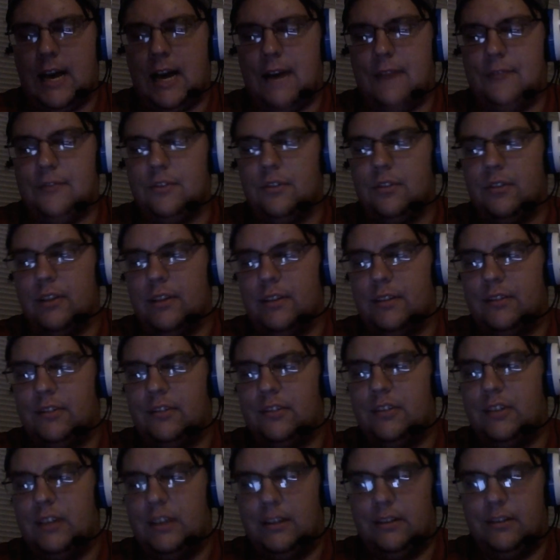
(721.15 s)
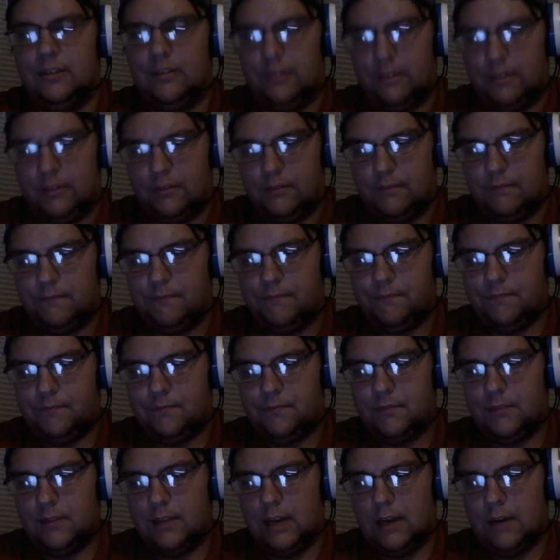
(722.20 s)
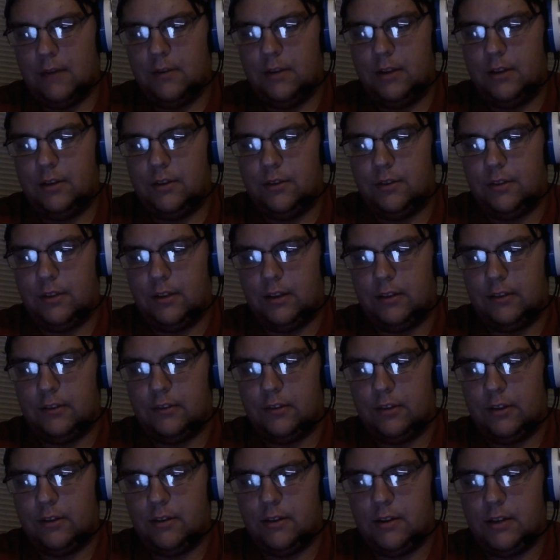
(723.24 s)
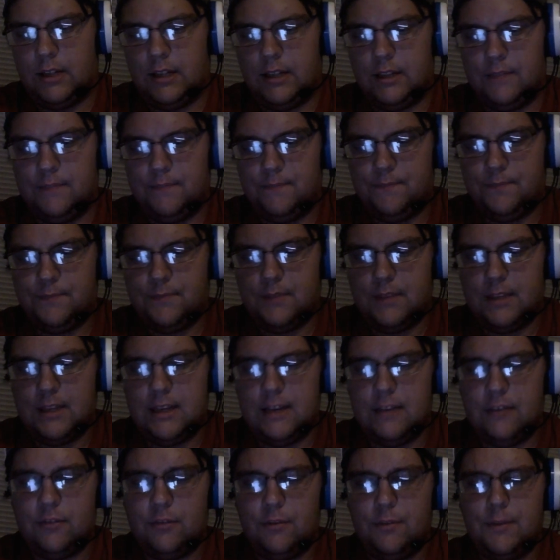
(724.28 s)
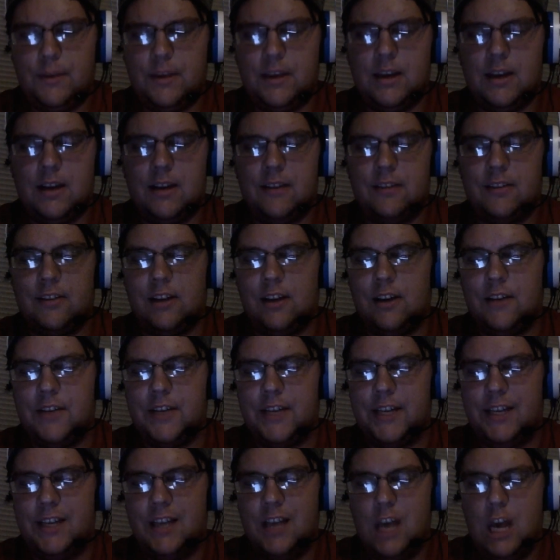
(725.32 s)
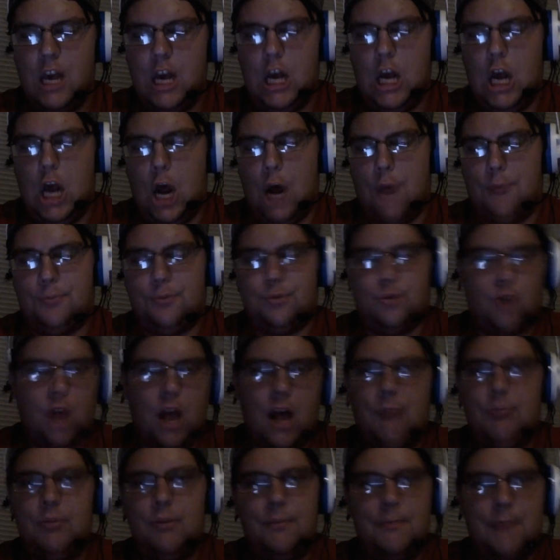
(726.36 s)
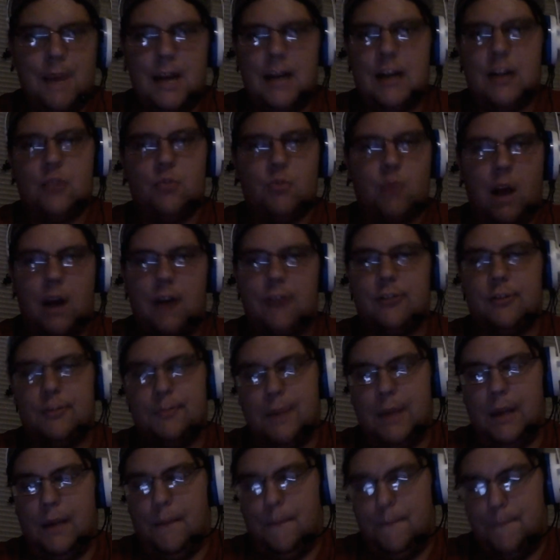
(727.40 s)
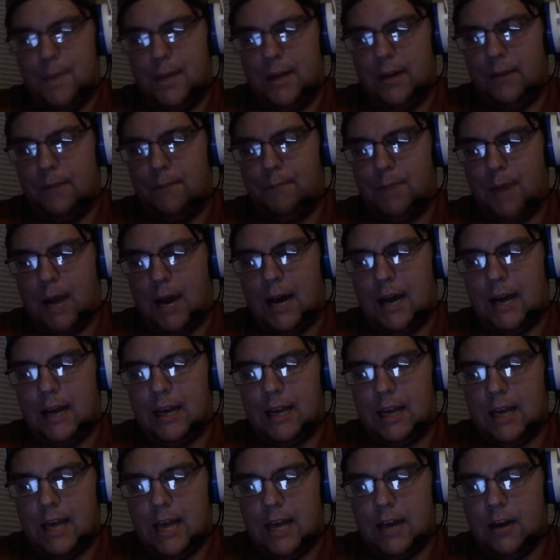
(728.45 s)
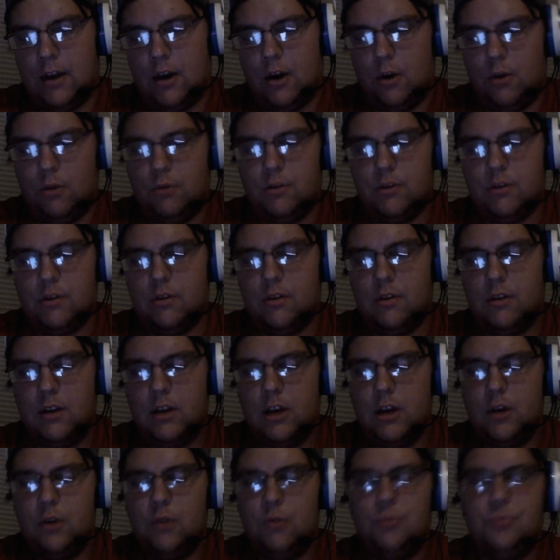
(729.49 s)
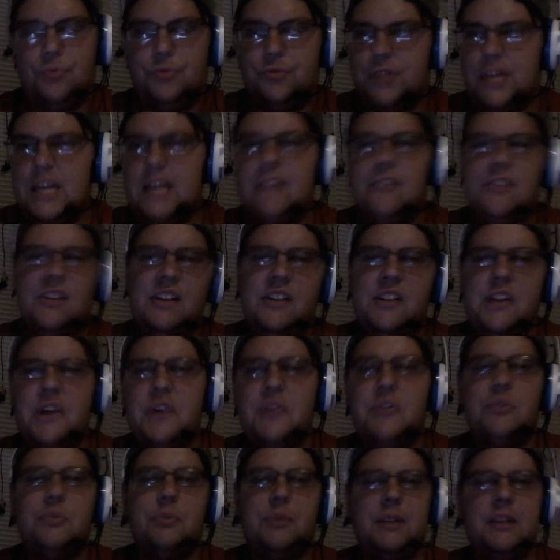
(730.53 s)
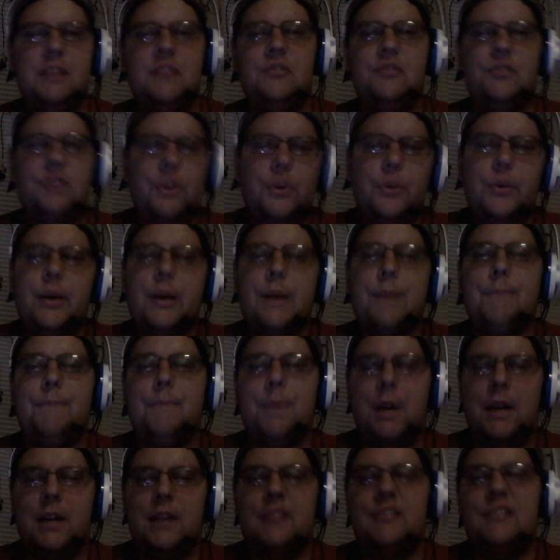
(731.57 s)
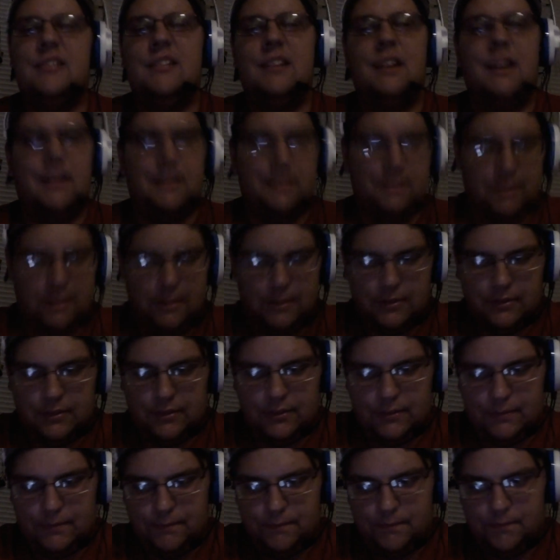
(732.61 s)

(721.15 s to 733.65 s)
after this season. I really do think so. And it's going to be because of a problematic roster being built by an owner who thinks he knows what he's doing but doesn't.